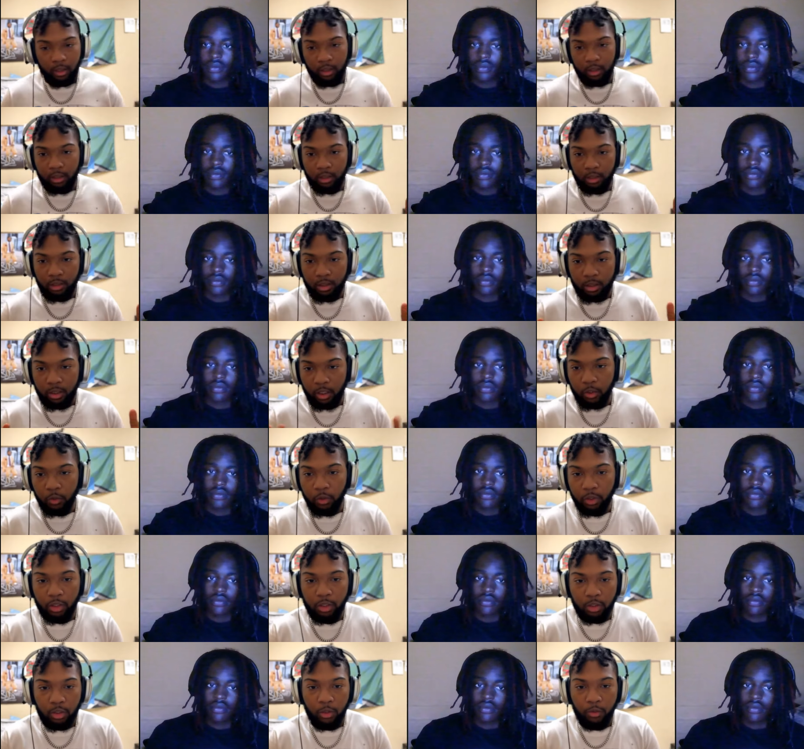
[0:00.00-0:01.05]
Speaker 1: the
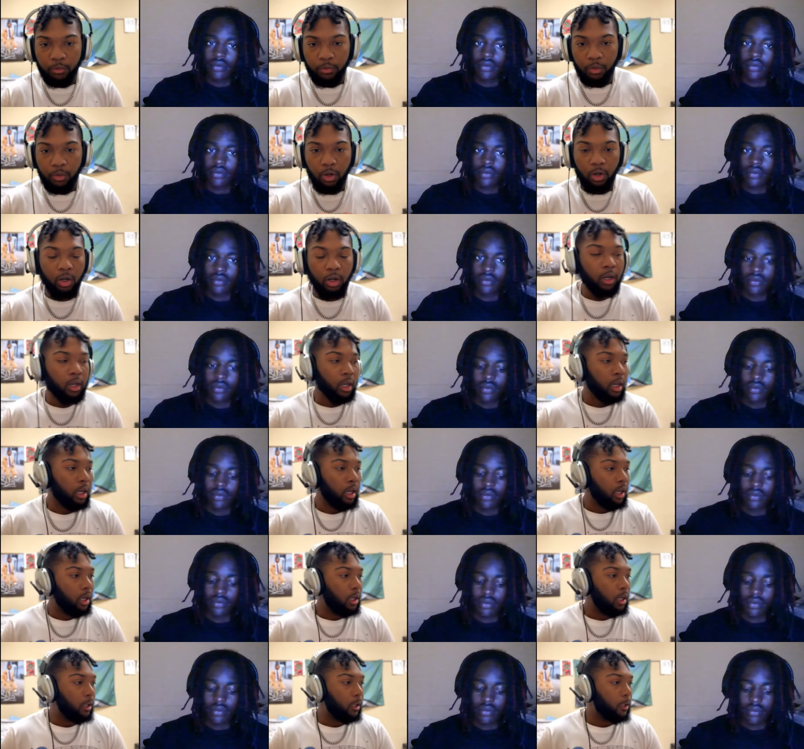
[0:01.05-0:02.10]
series so far
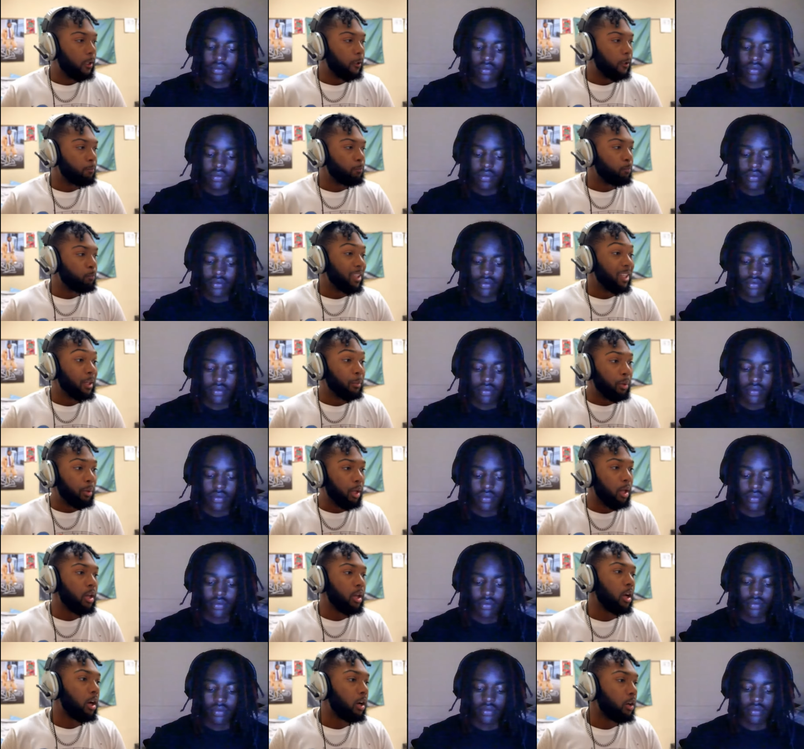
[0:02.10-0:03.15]
um in the
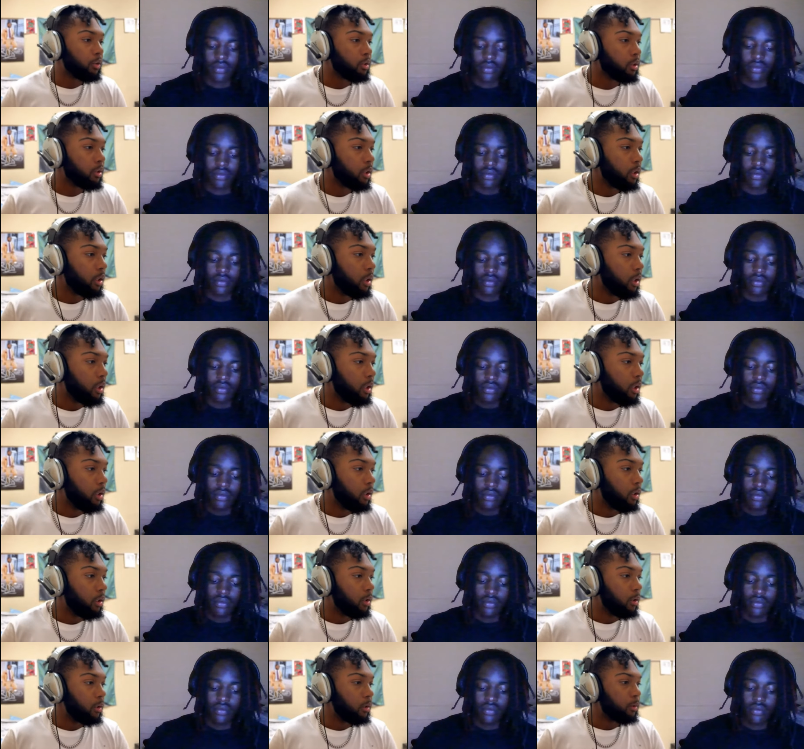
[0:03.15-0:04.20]
playoffs.
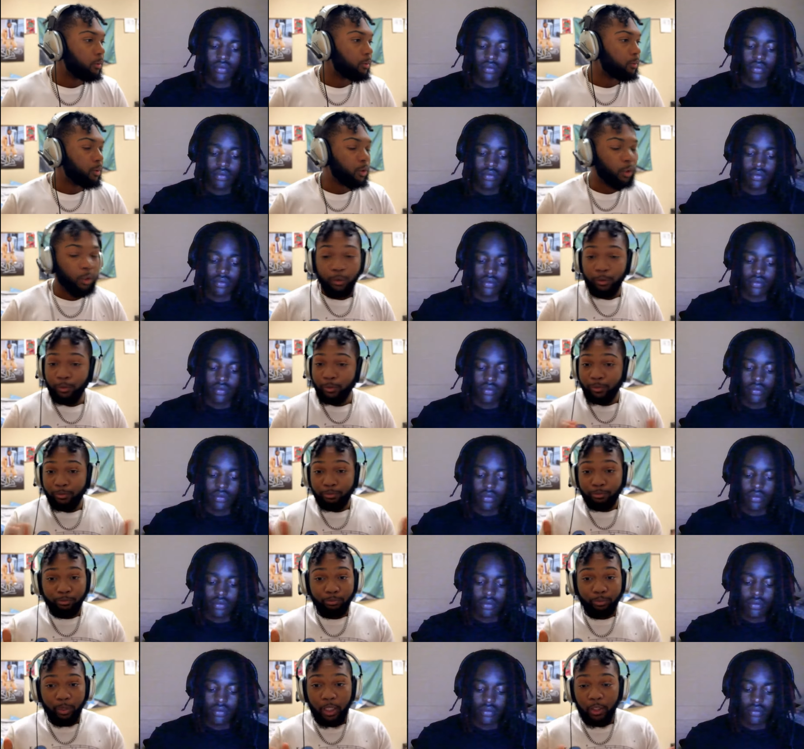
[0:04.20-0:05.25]
Um so
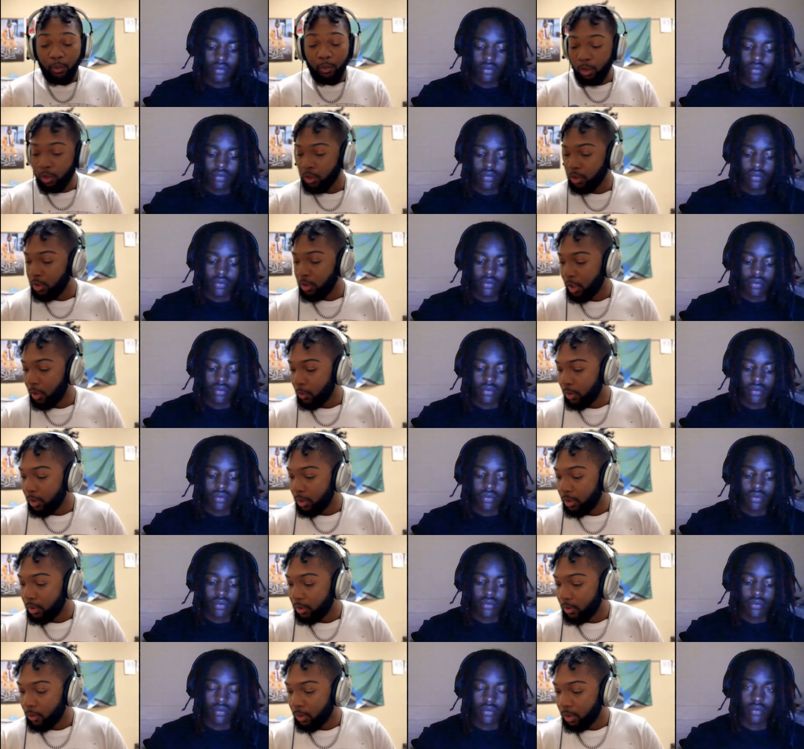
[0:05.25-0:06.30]
might as well start
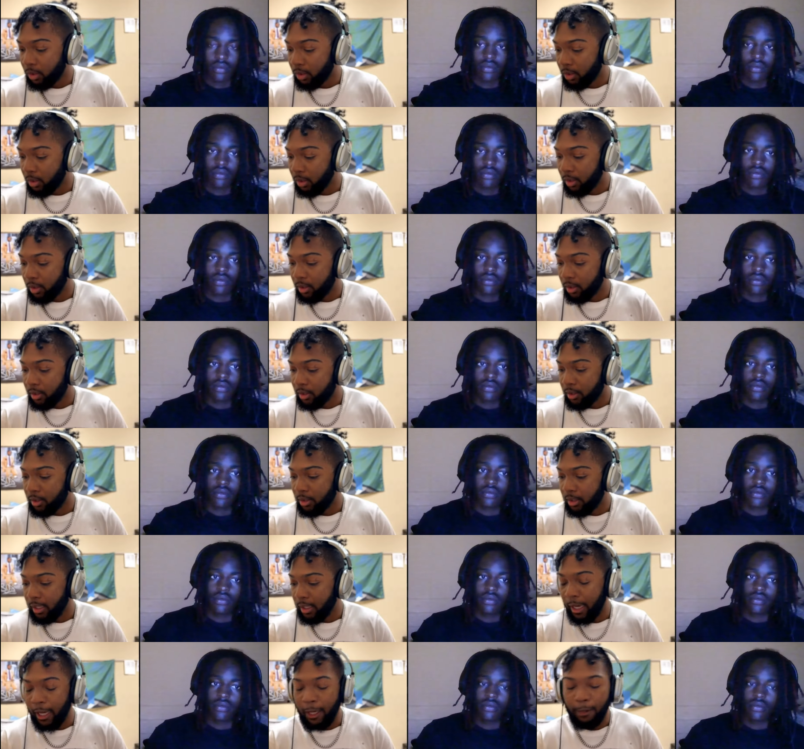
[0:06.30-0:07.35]
with with uh
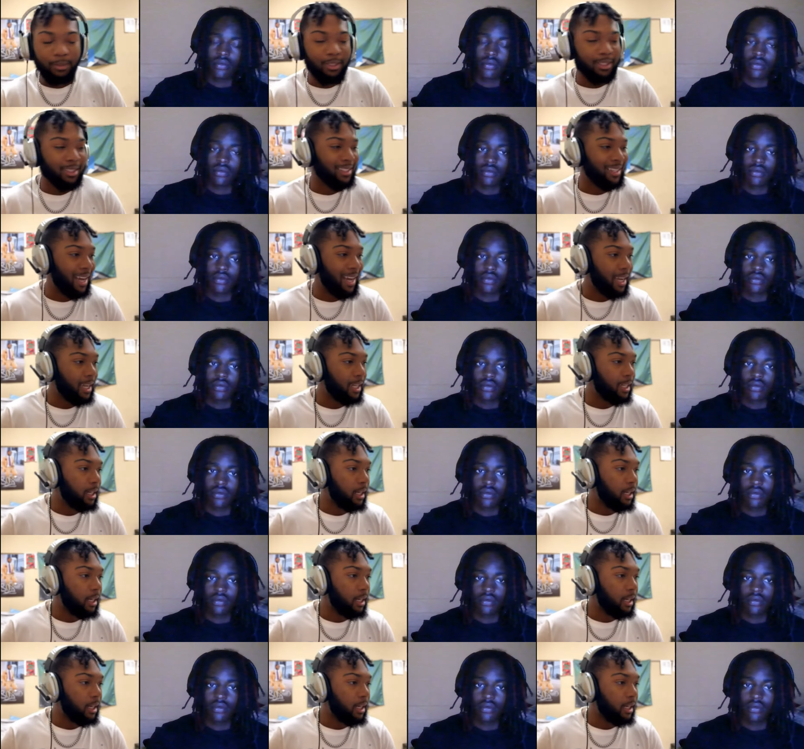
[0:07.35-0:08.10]
the games tonight.